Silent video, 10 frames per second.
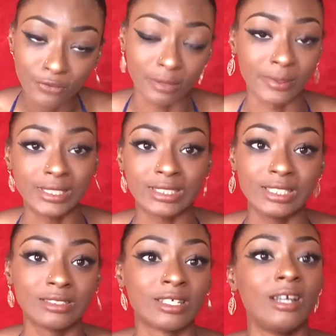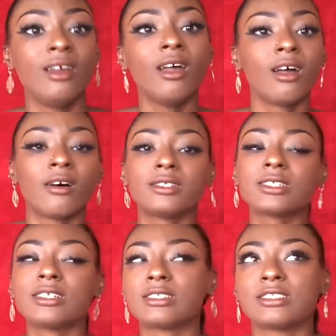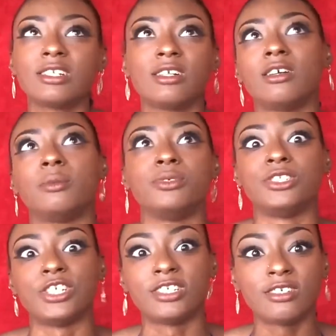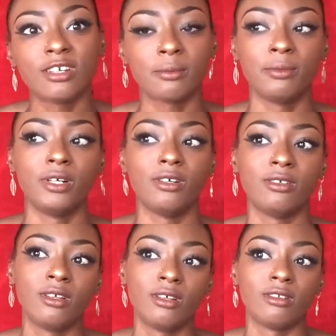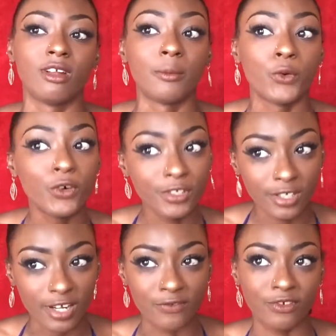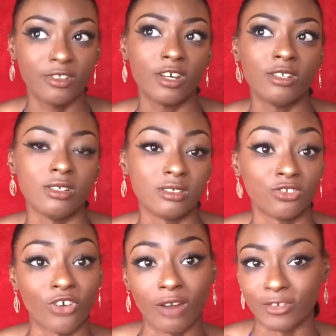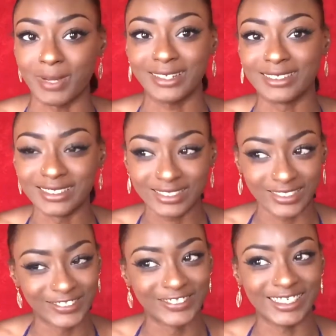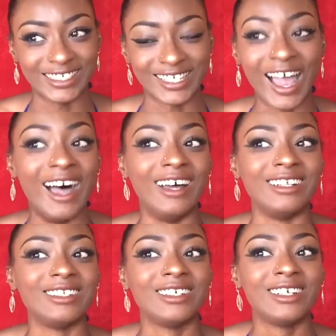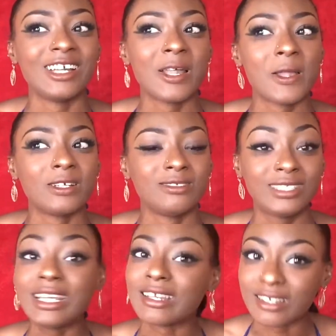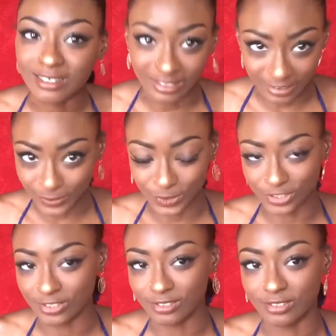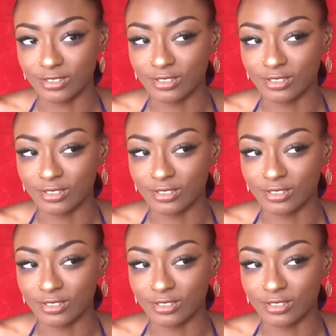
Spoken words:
for the places. I wasn't necessarily appreciating it, but now I'm older, I feel that I need to travel back to these countries and take in the culture.